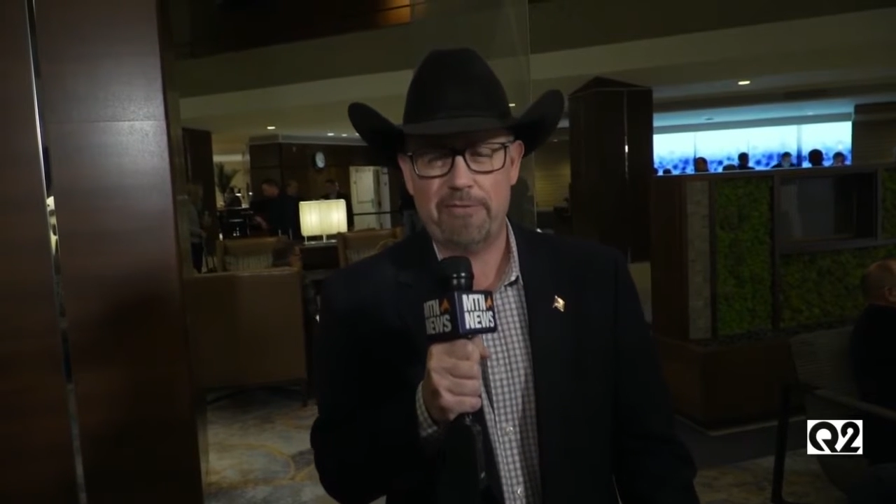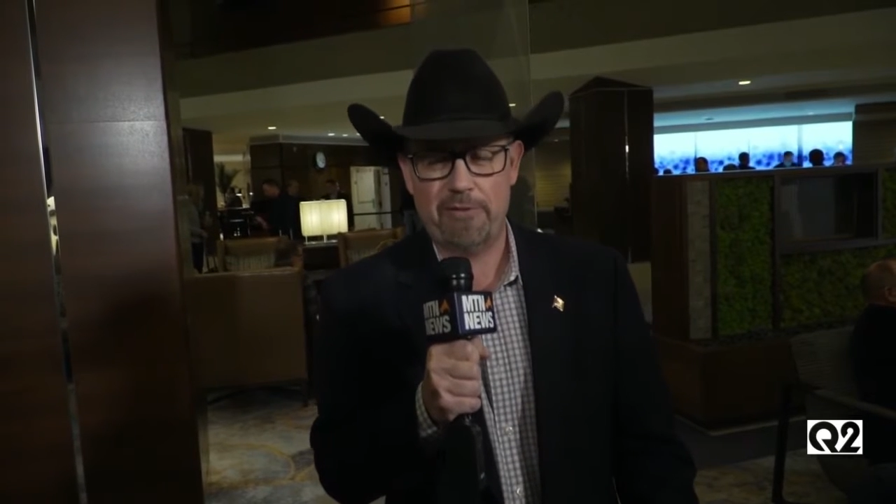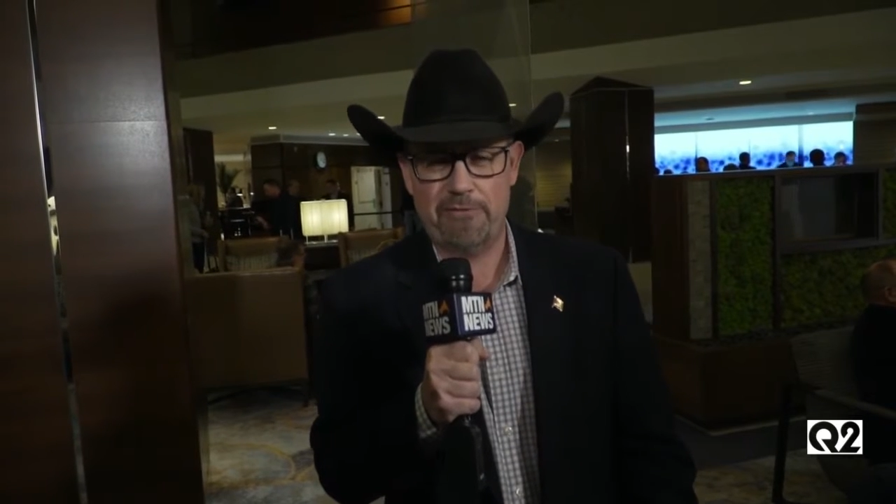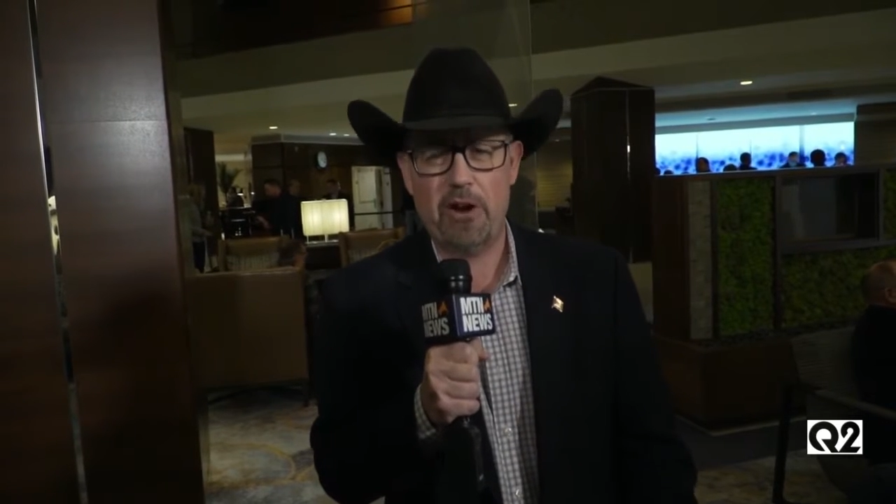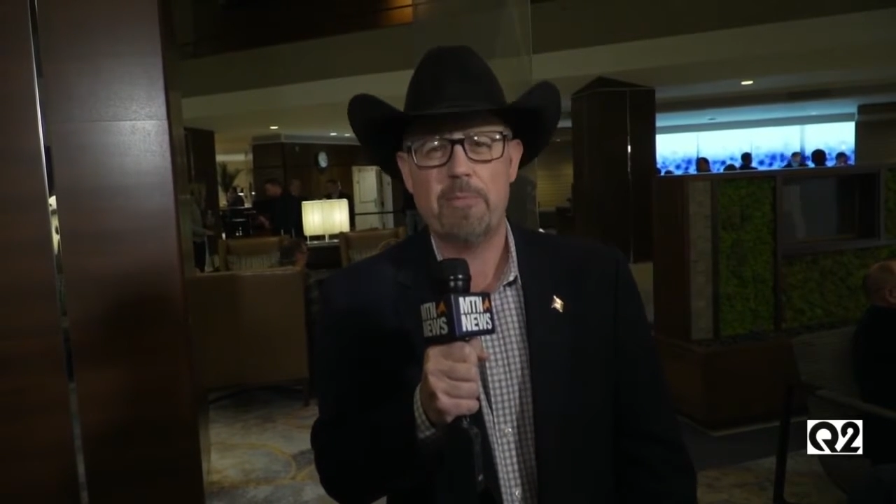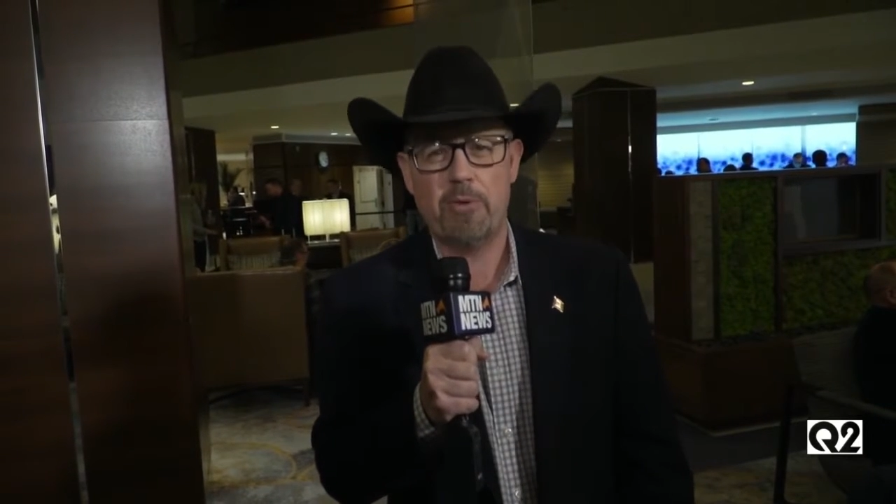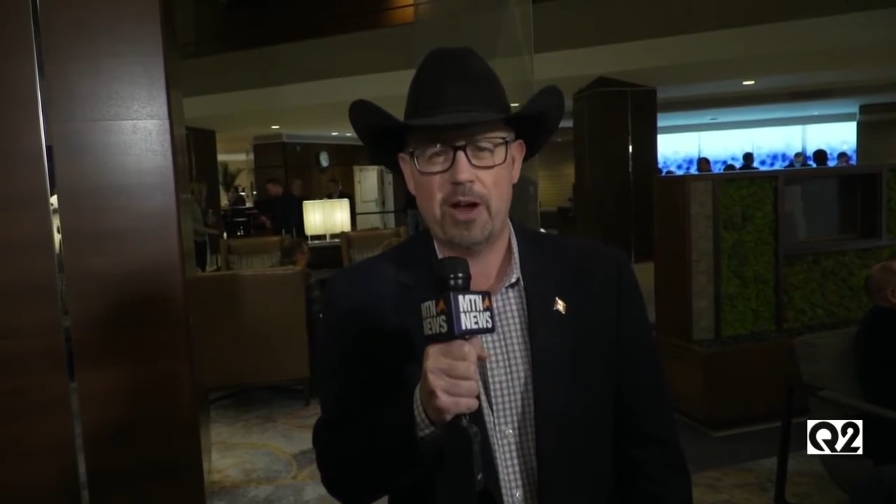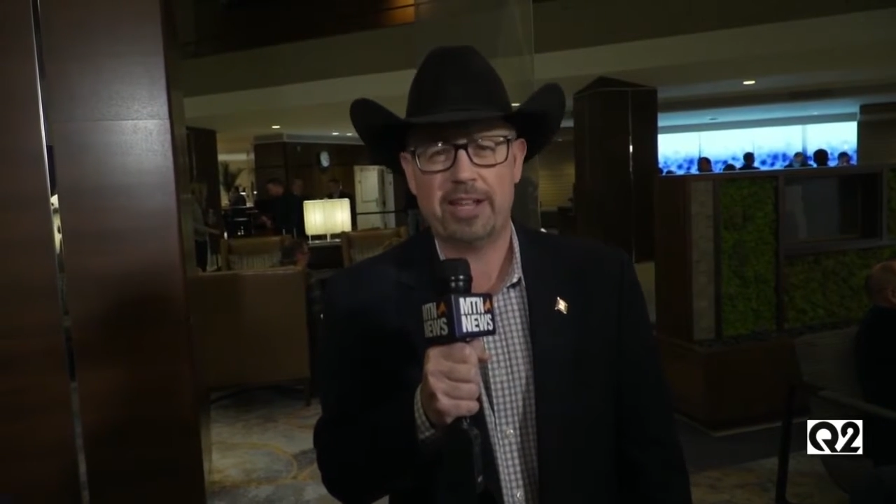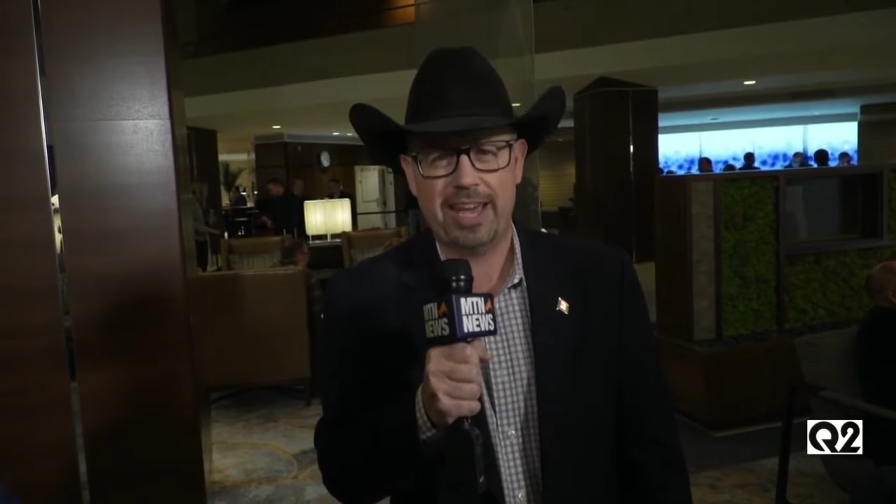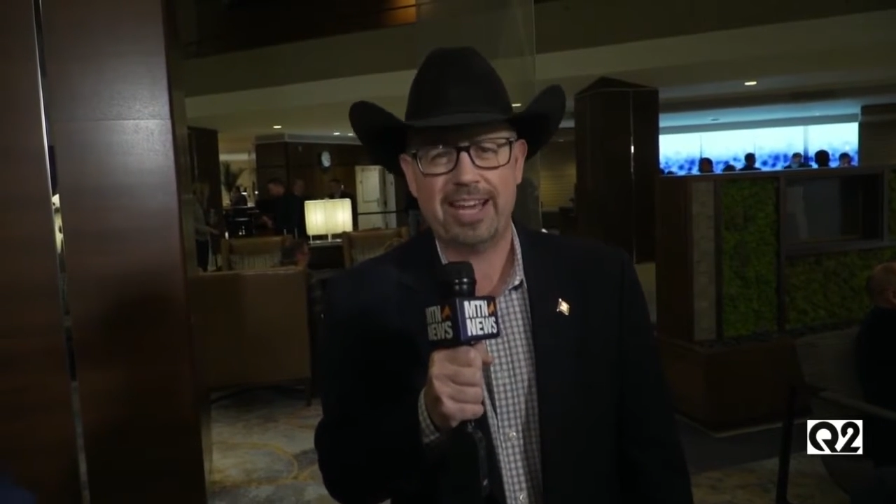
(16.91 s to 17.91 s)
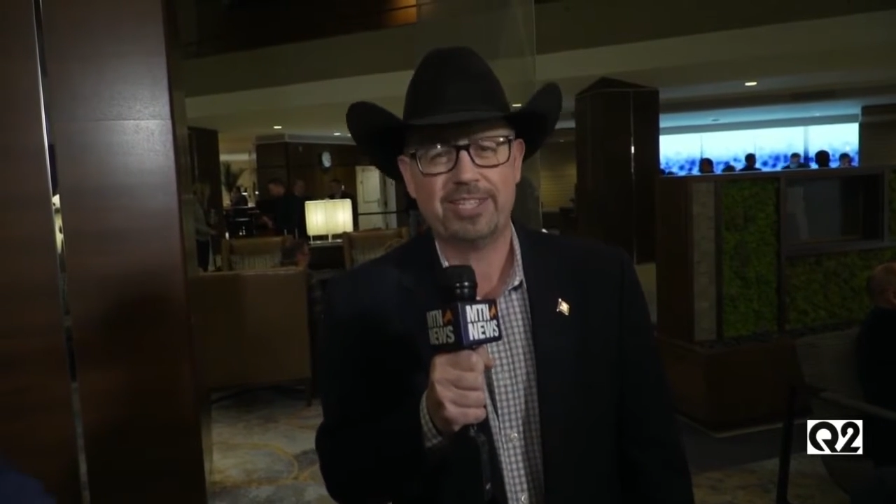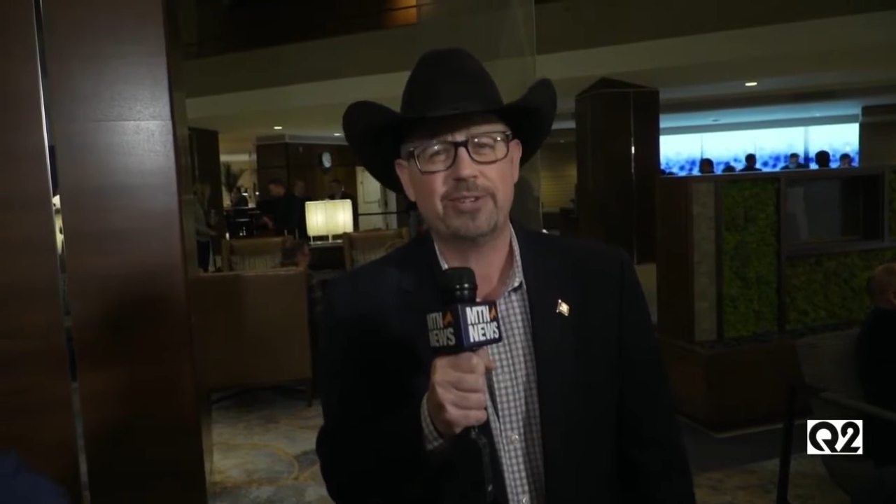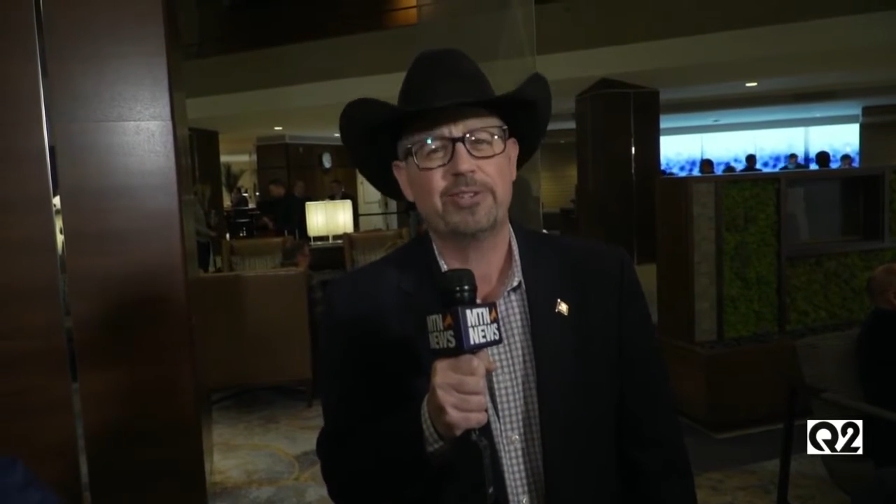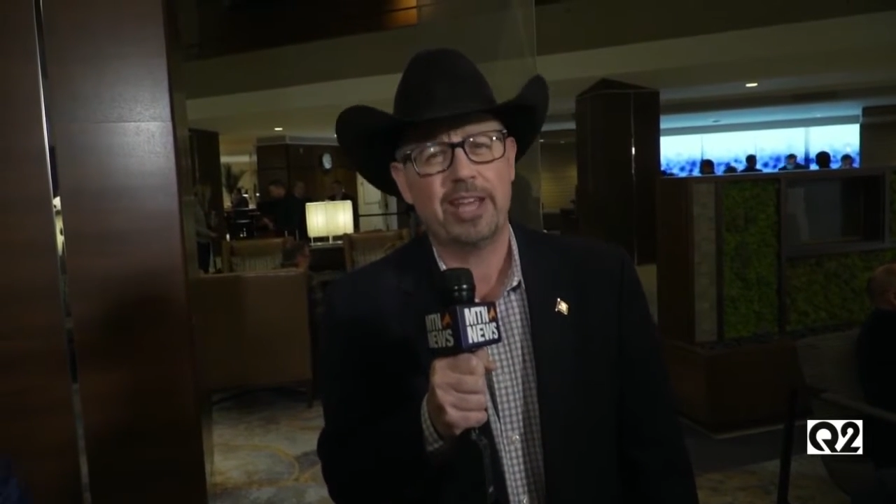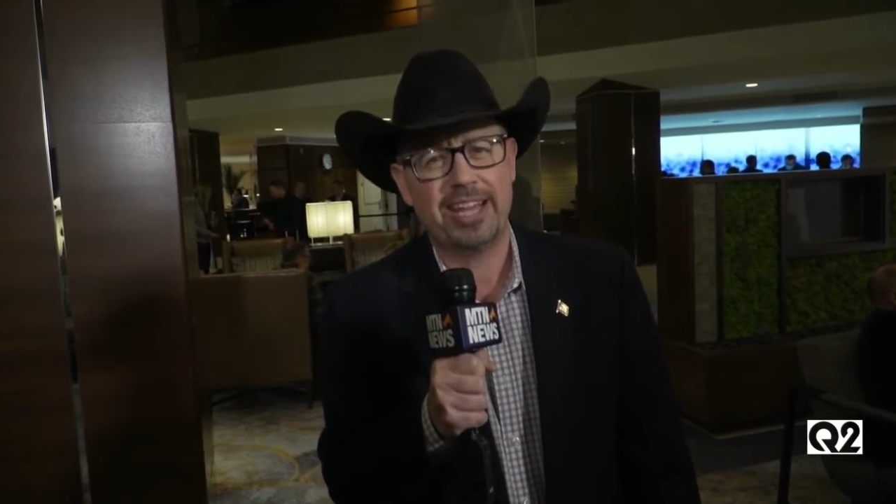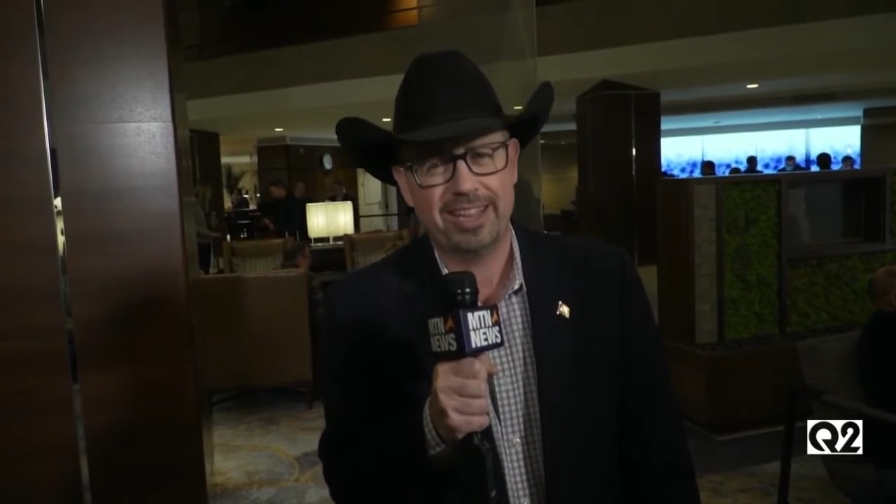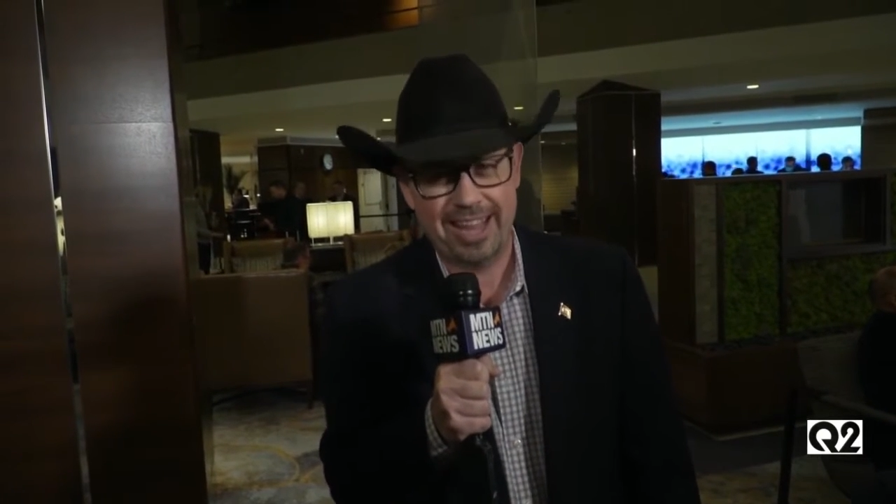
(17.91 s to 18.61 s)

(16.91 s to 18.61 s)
for farm broadcasters like